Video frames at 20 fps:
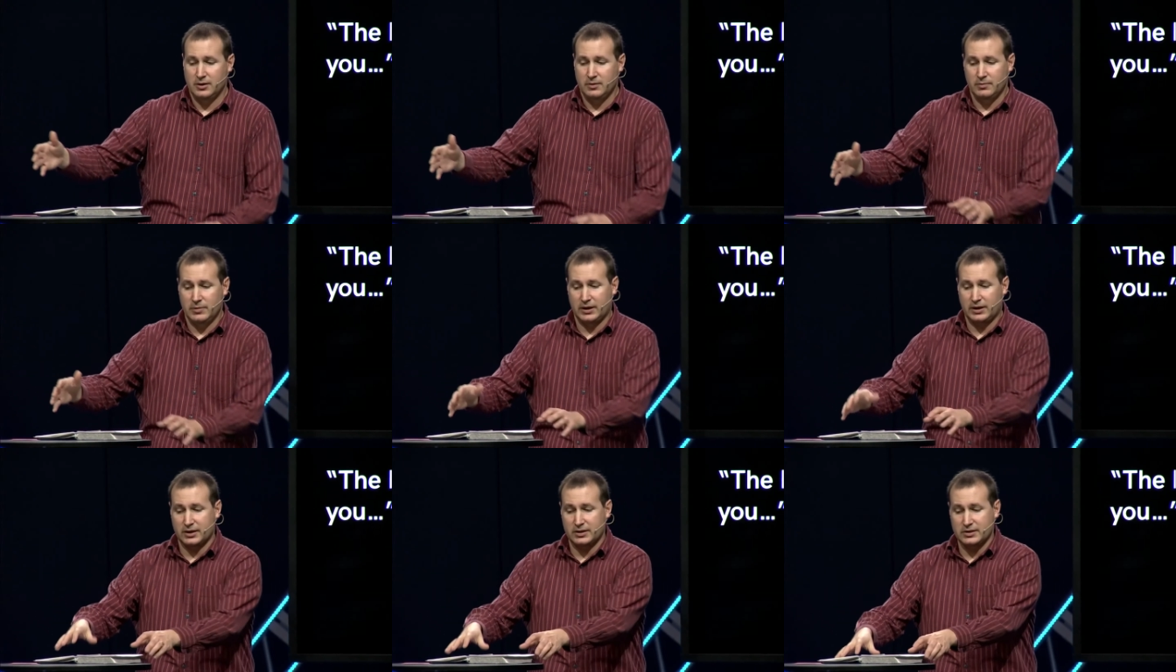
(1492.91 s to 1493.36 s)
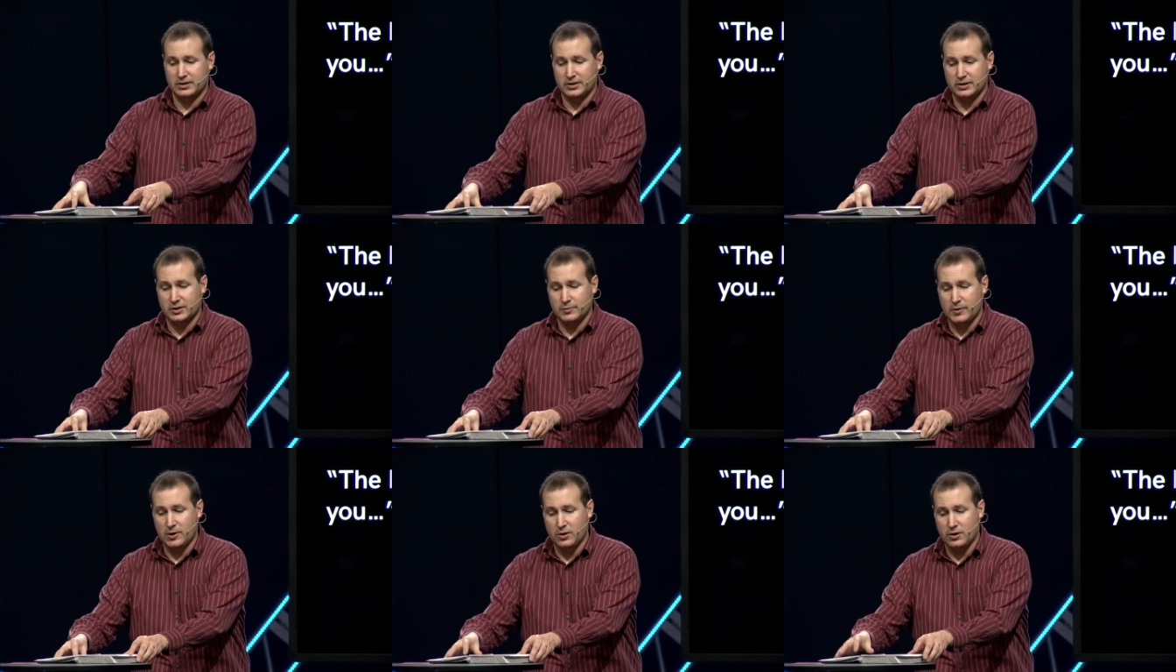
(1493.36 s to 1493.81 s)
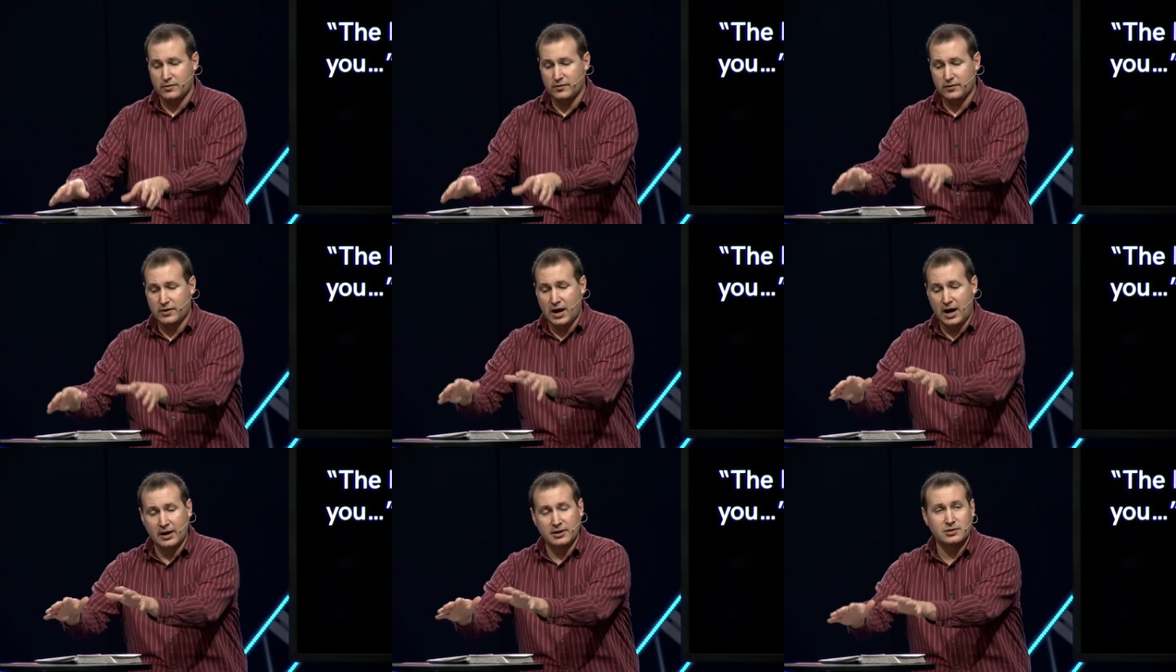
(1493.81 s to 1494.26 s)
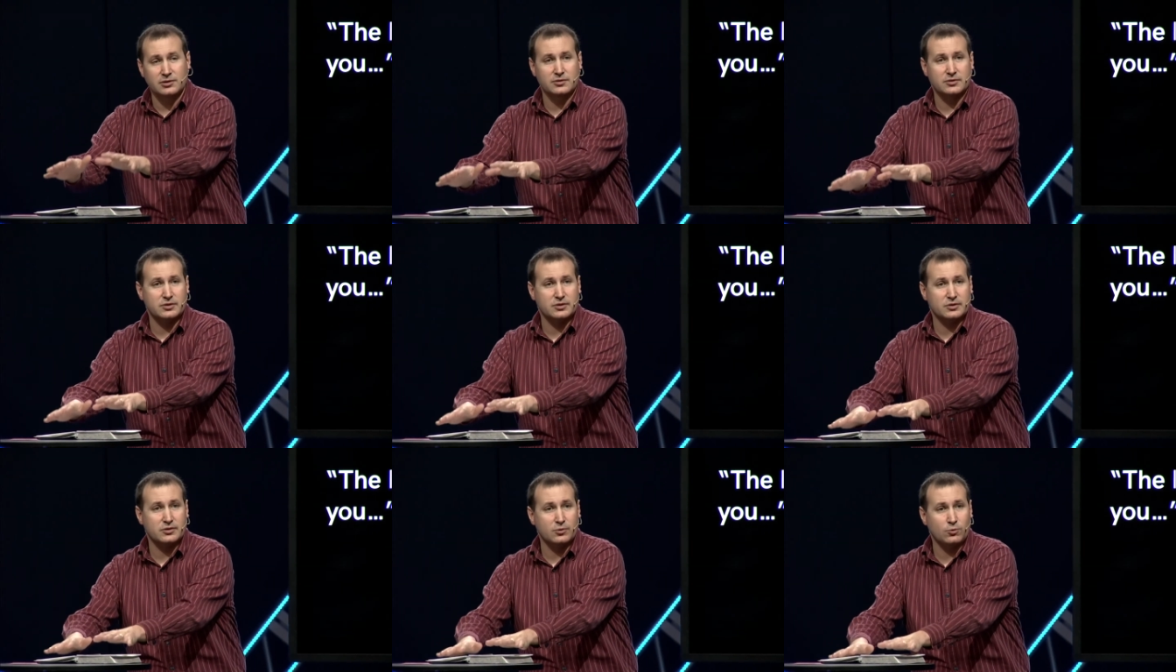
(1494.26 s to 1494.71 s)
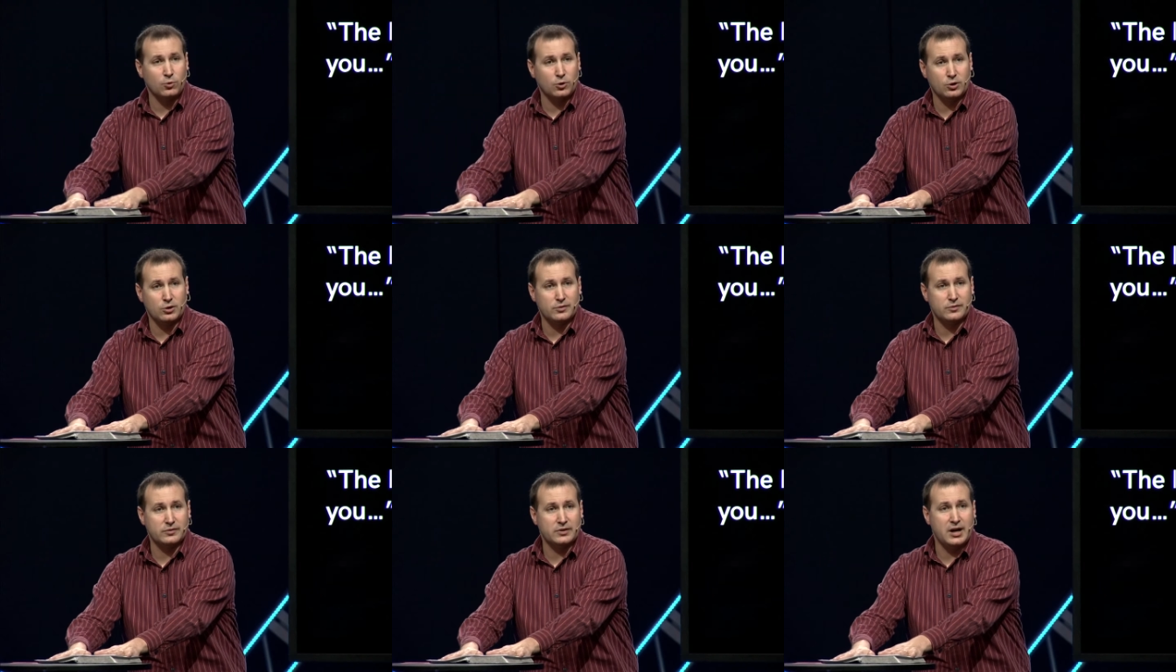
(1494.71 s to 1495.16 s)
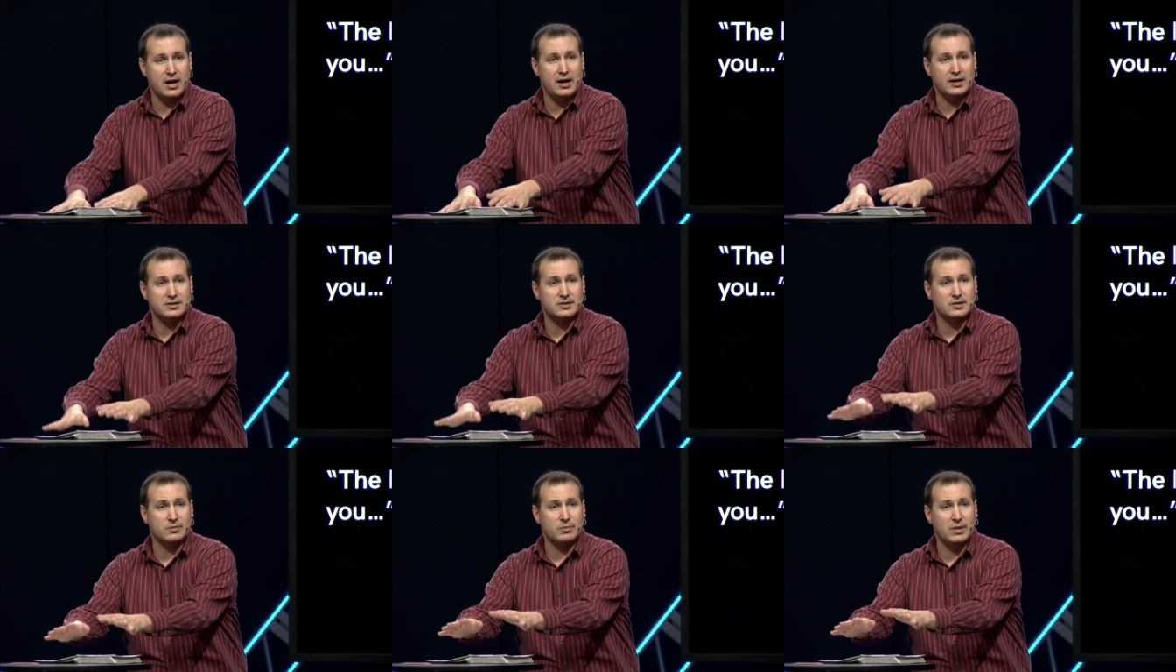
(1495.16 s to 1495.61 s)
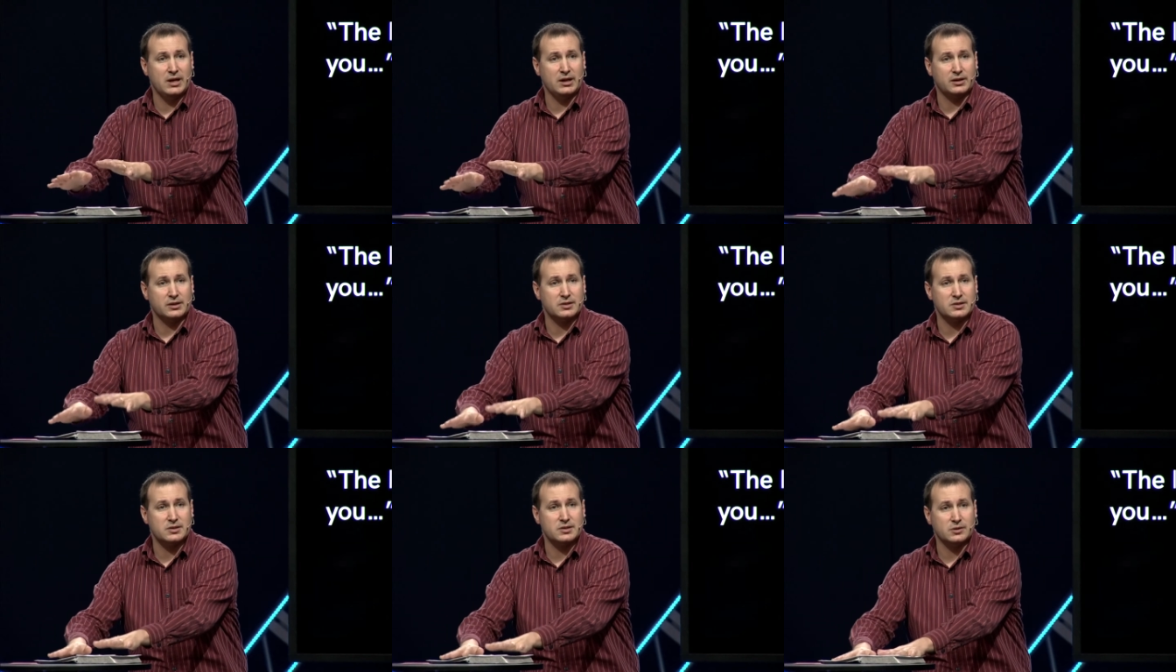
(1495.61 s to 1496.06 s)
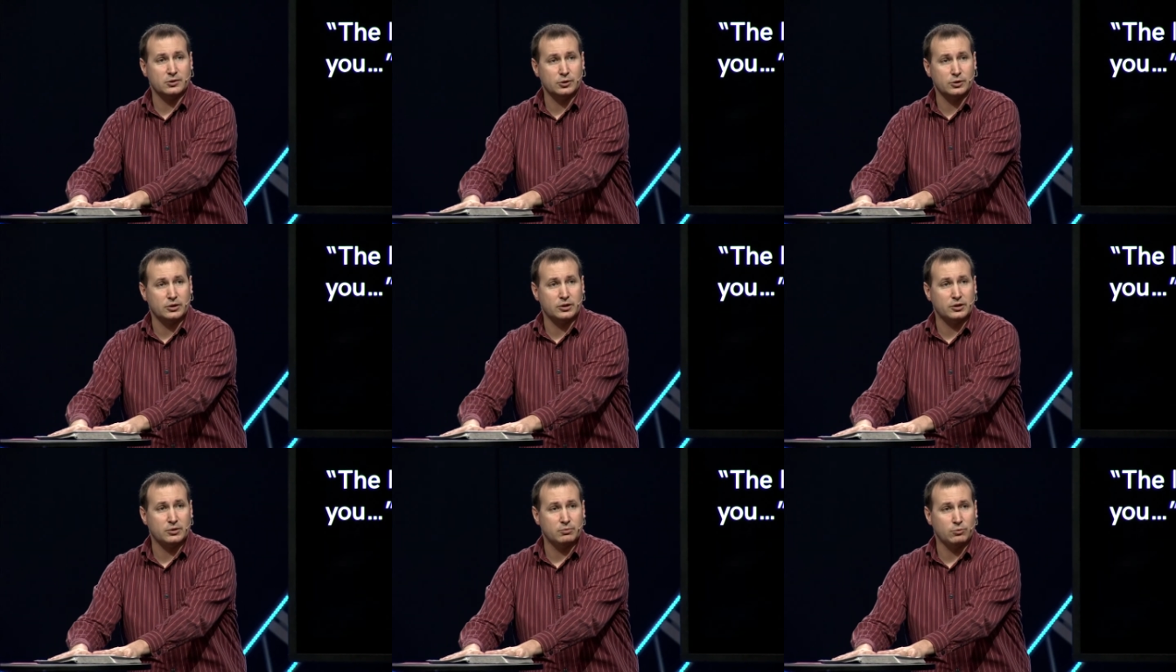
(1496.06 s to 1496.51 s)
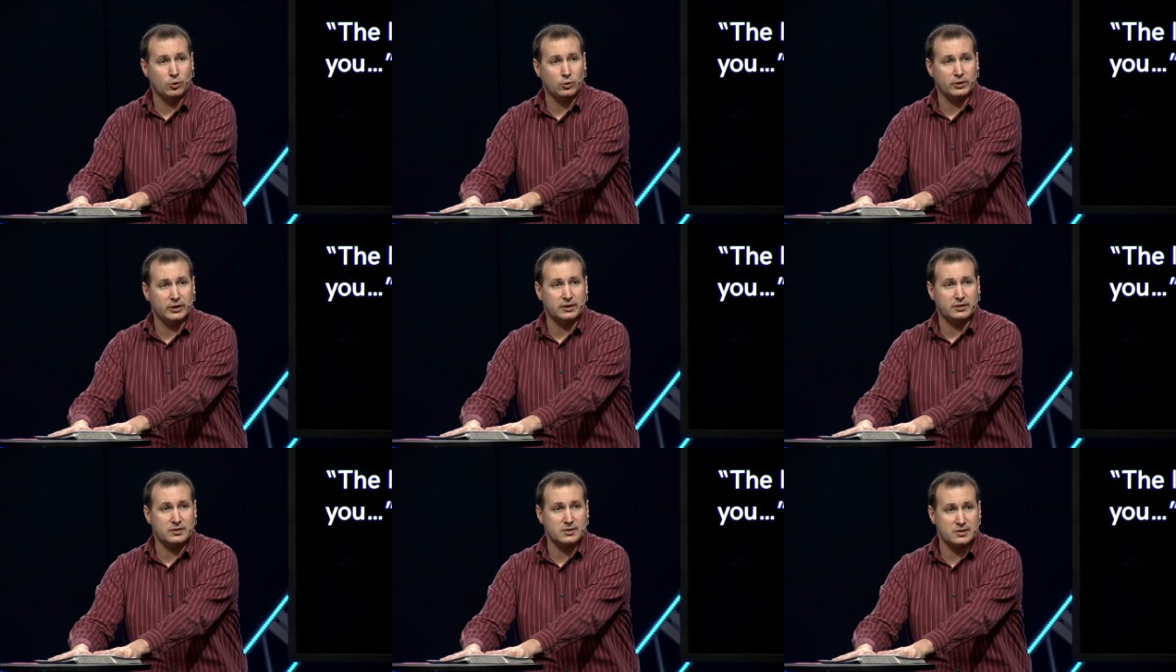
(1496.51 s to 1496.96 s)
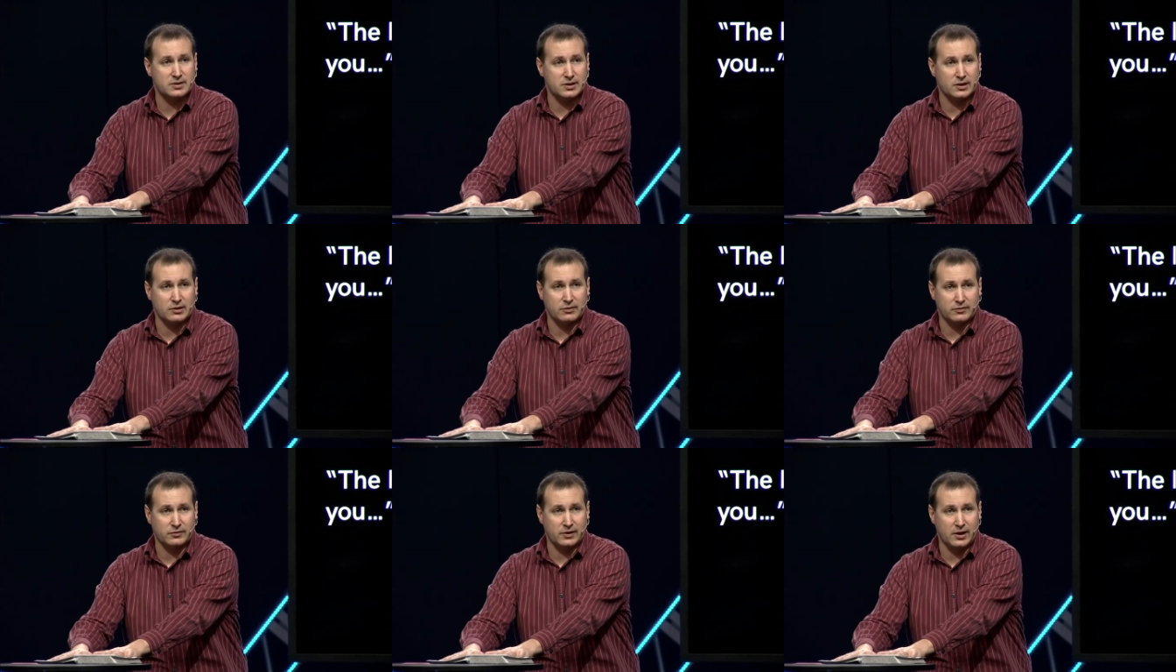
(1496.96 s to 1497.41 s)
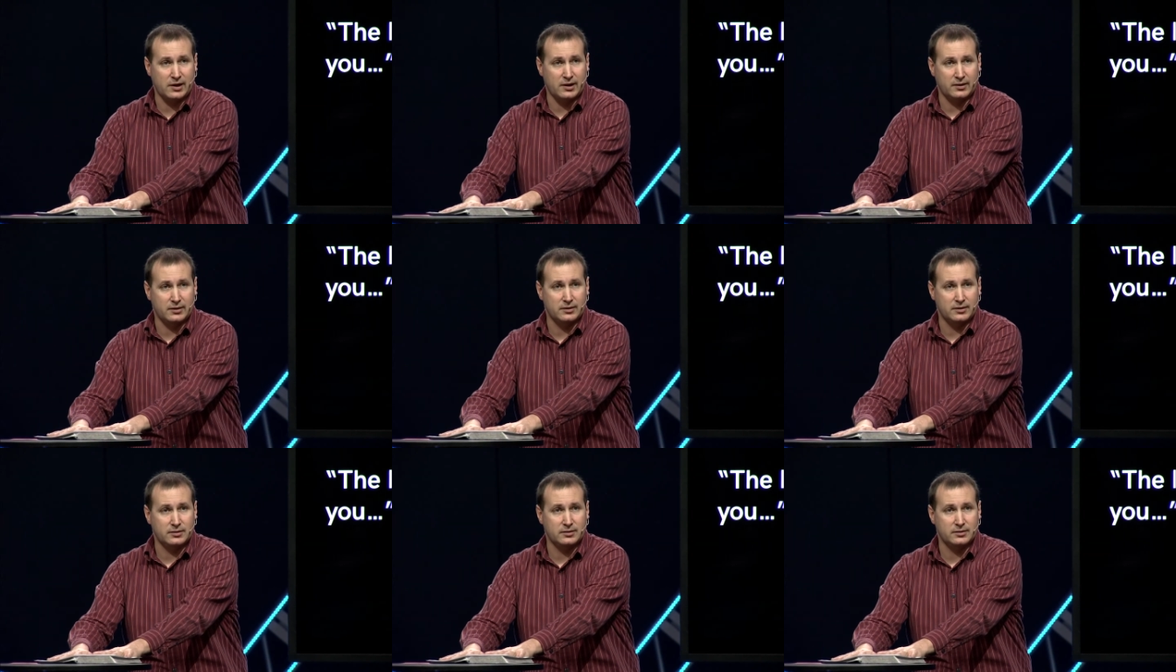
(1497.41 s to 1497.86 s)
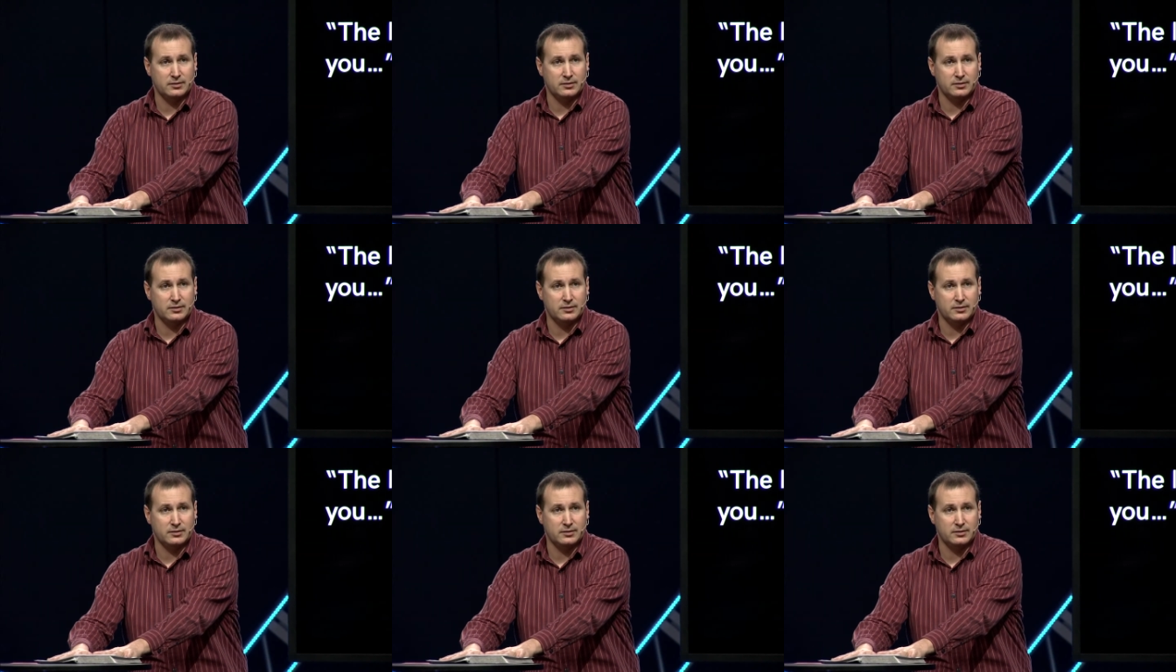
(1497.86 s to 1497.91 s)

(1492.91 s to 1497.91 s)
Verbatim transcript: because the Spirit of God uses the Word of God to make us look more like the Son of God.